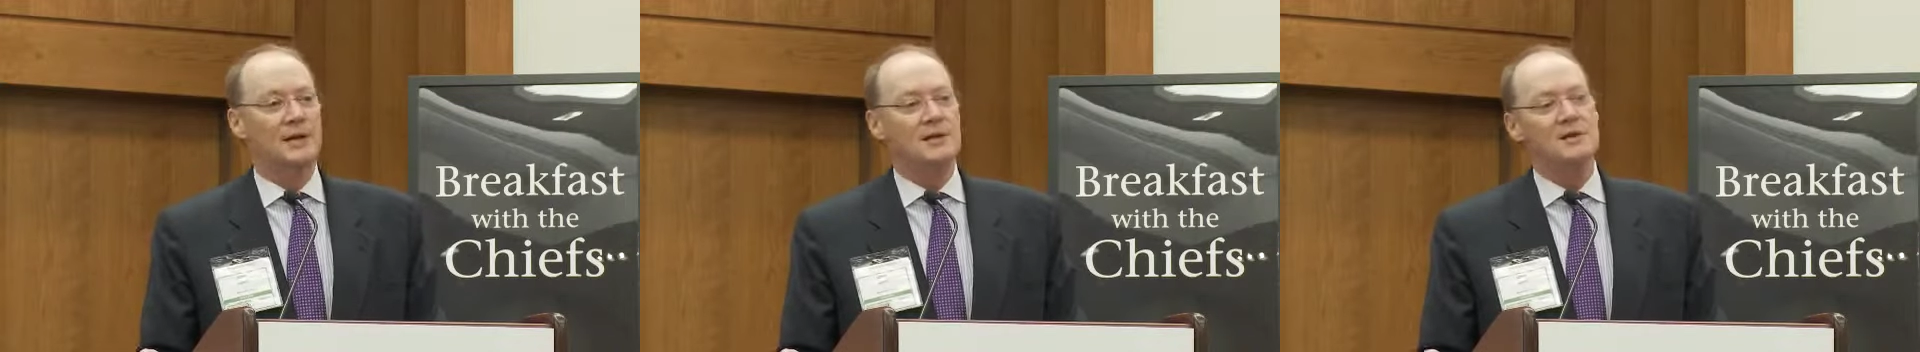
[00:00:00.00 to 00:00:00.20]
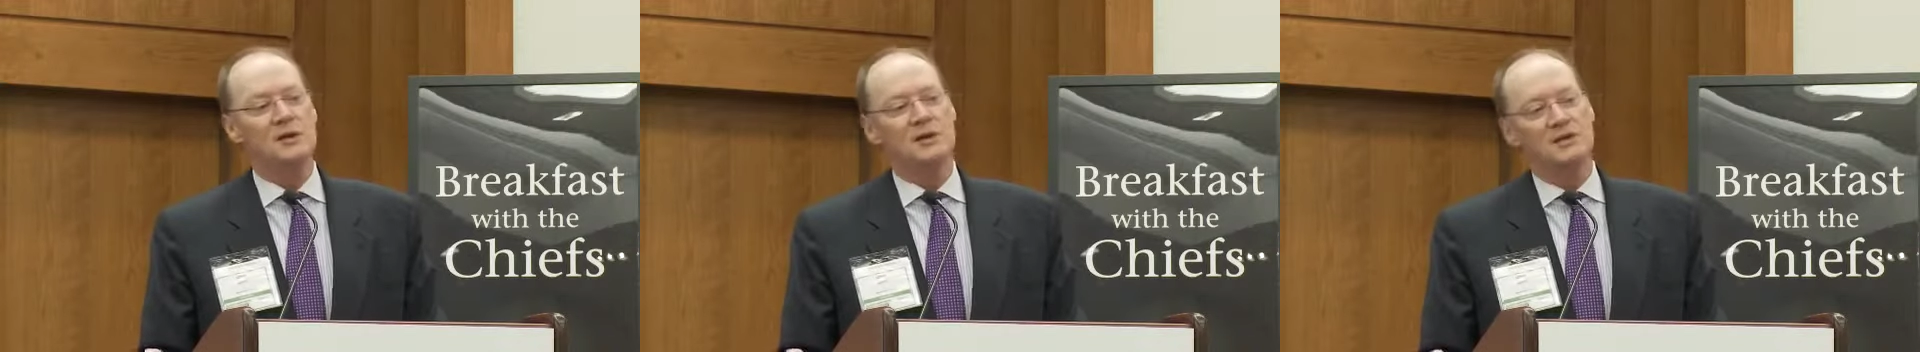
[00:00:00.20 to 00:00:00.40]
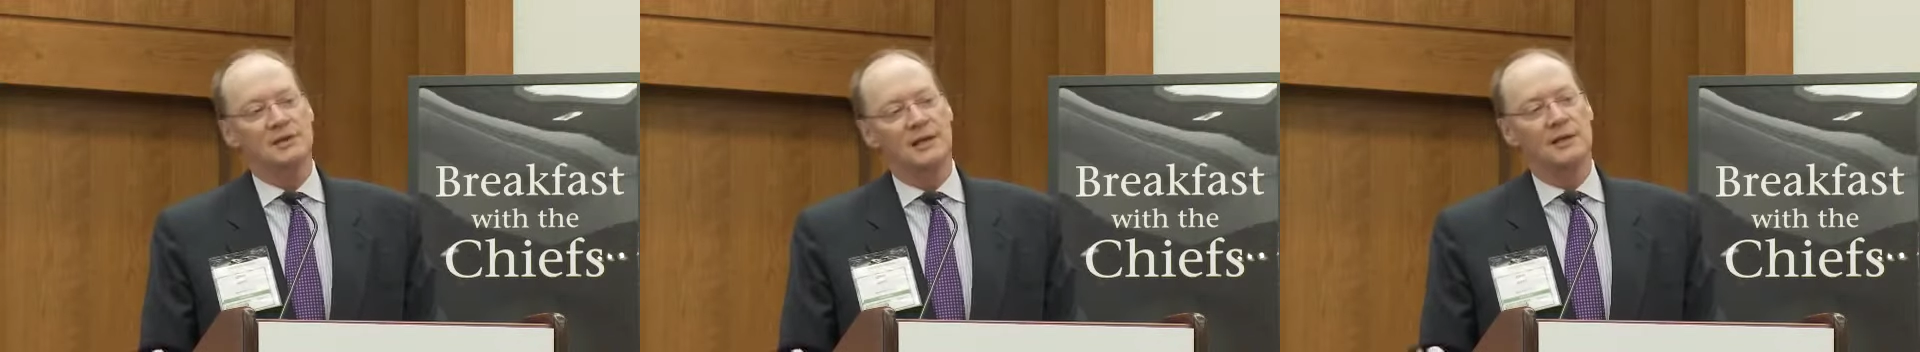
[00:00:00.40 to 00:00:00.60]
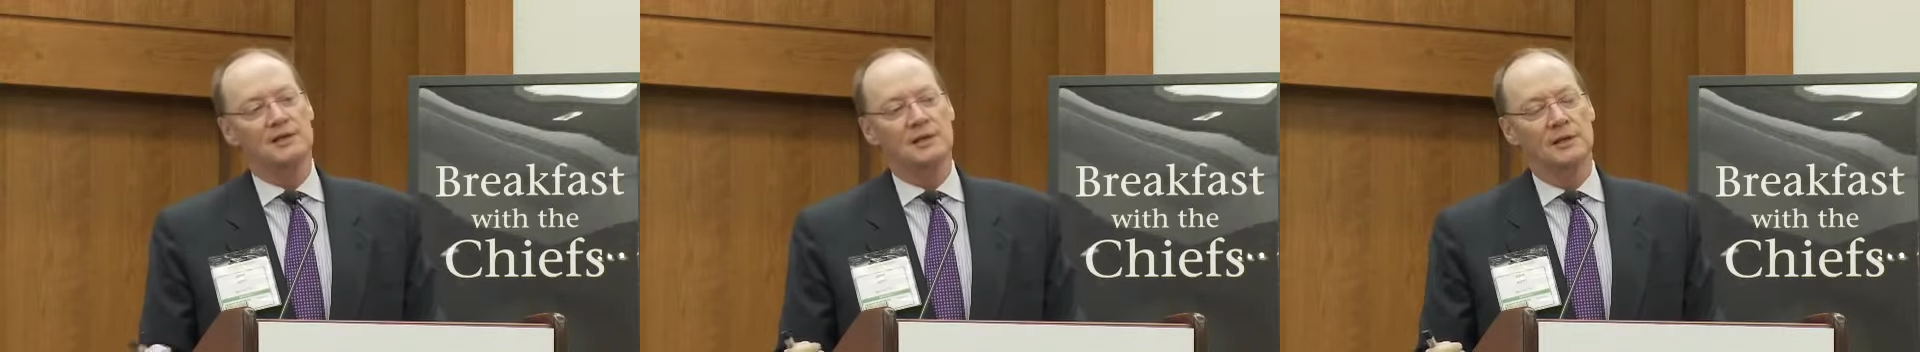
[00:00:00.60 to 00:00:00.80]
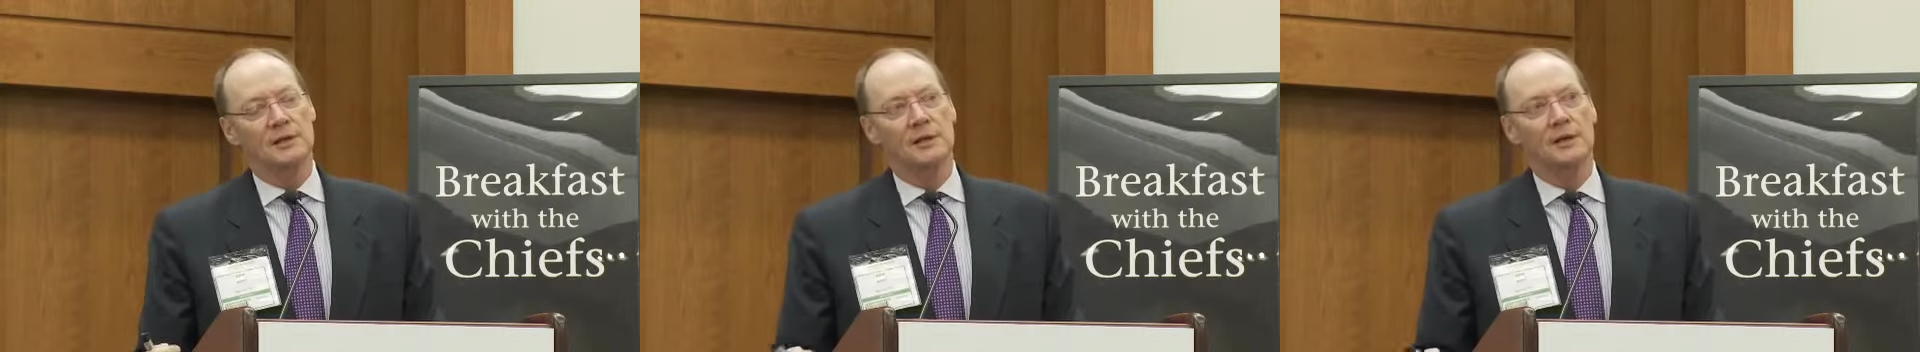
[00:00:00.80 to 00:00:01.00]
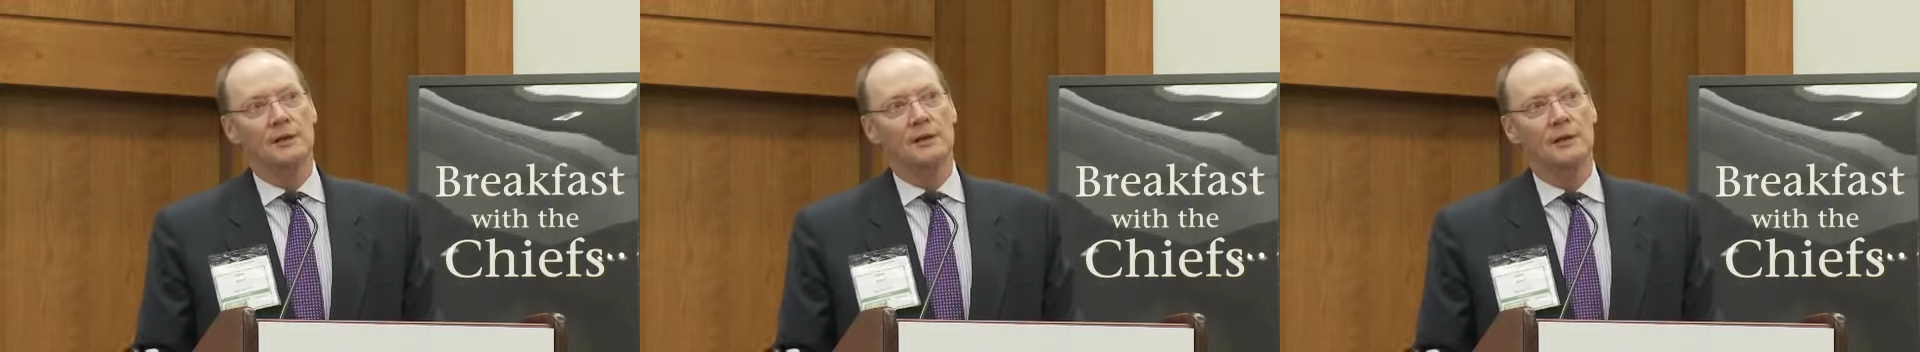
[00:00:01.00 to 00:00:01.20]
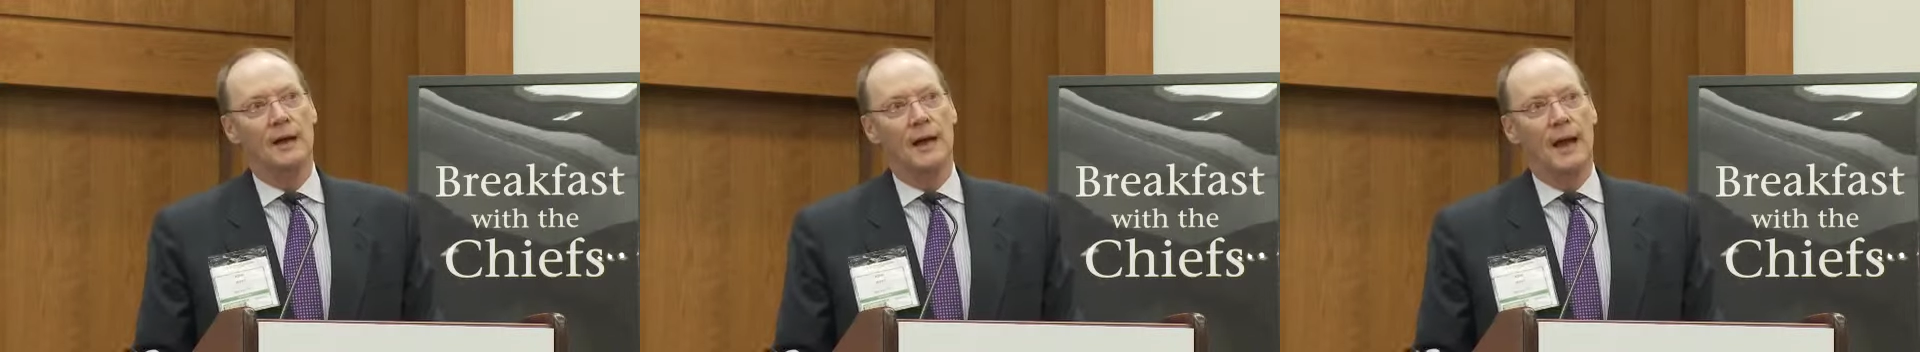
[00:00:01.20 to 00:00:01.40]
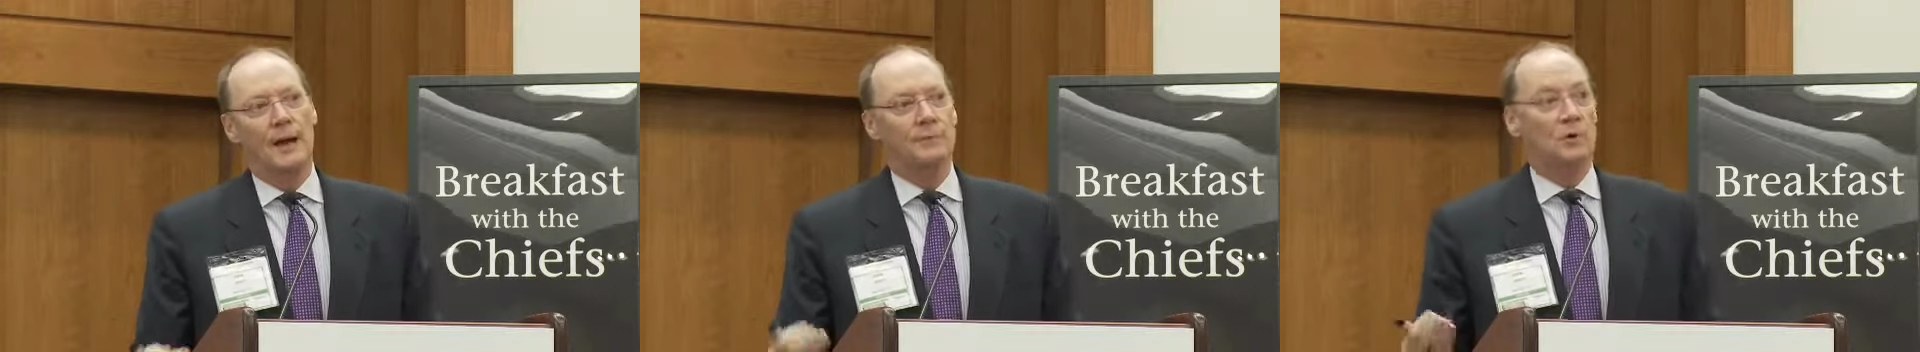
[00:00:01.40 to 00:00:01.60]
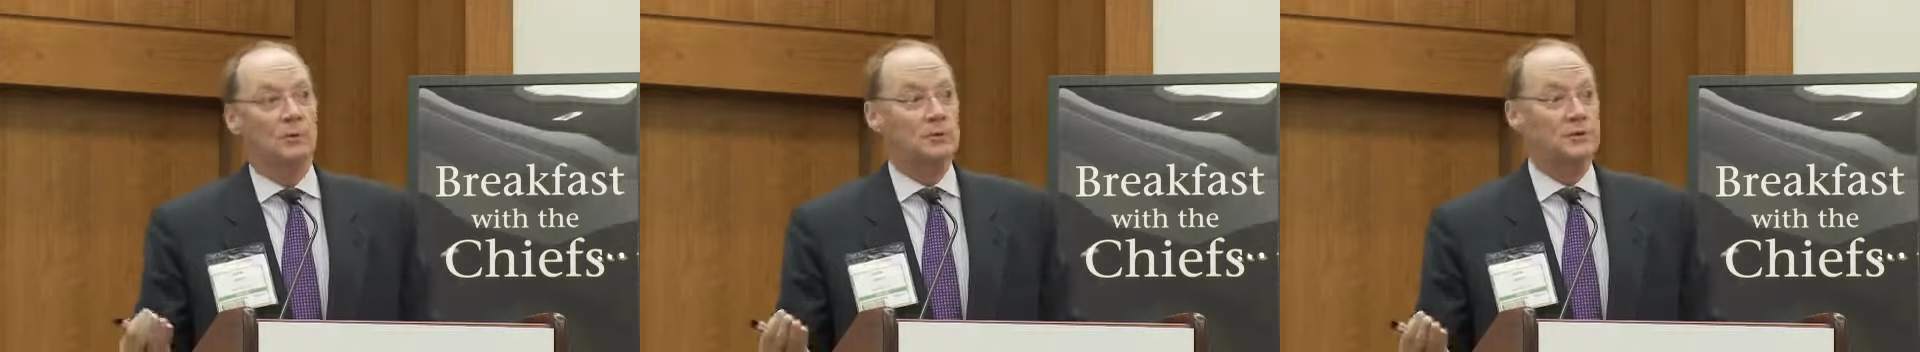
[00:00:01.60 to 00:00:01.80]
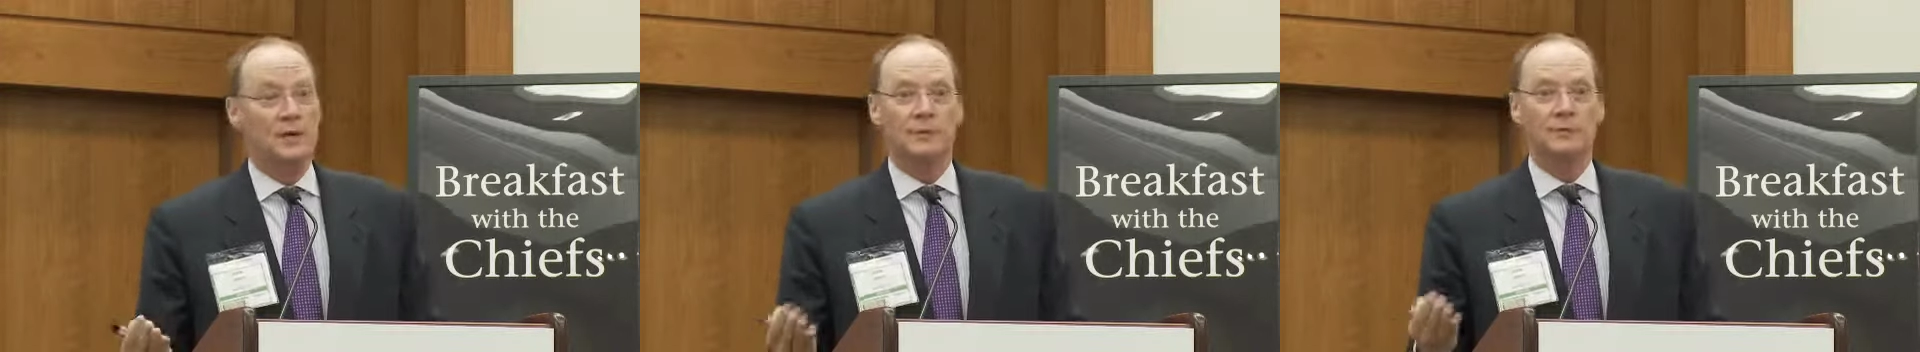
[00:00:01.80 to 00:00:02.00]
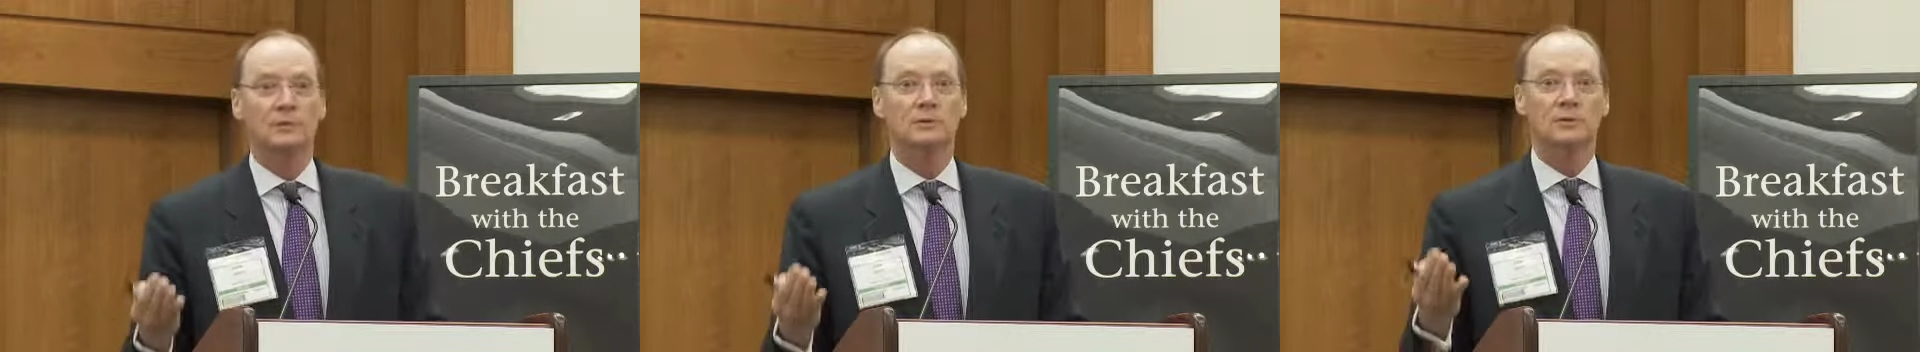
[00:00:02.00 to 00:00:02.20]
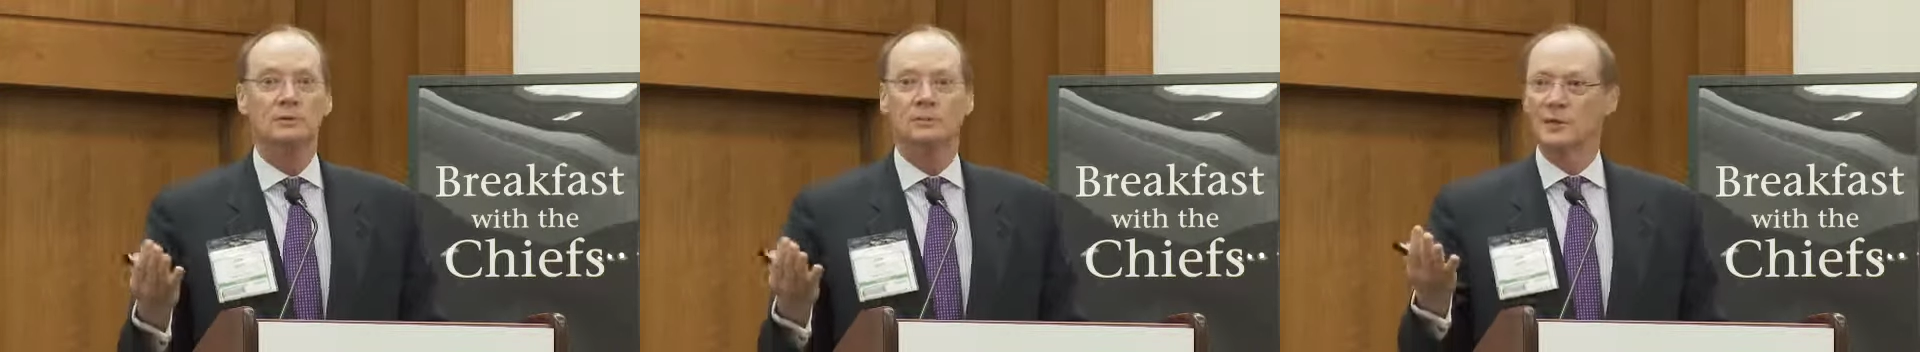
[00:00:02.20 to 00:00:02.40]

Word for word: Now, you could say that's an abnormal sample,